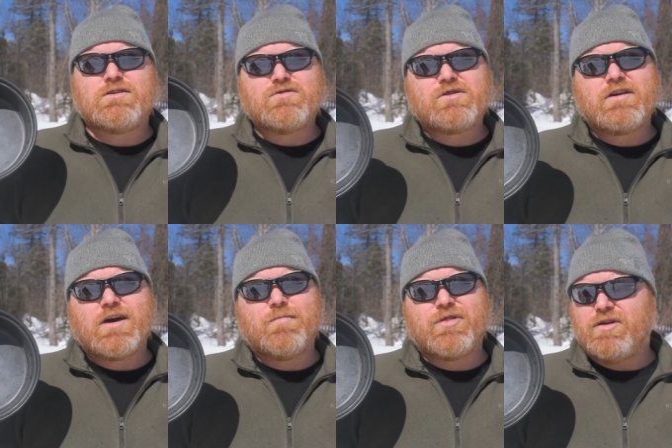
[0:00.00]
usually
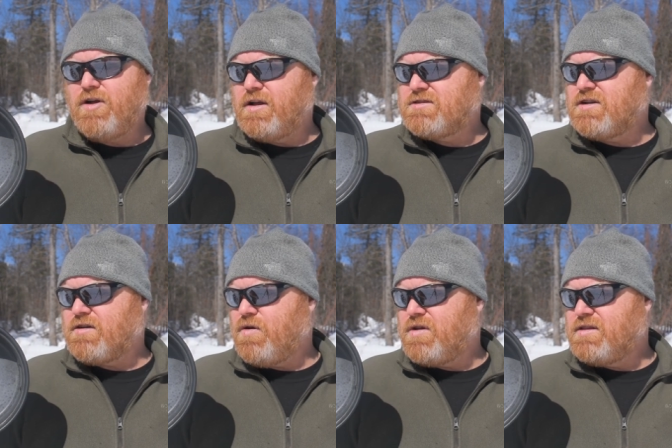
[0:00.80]
come with a
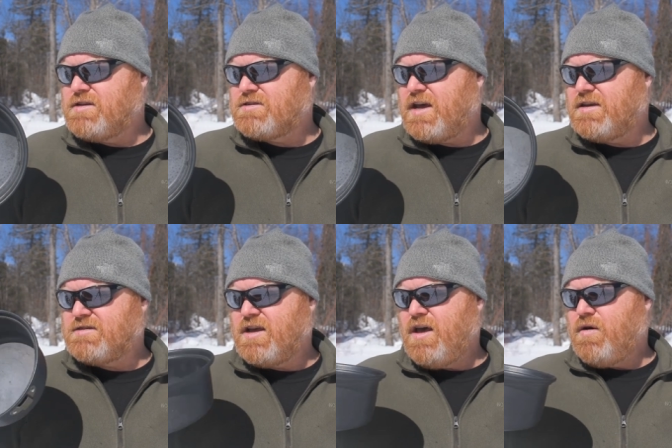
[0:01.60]
non-stick coating these days,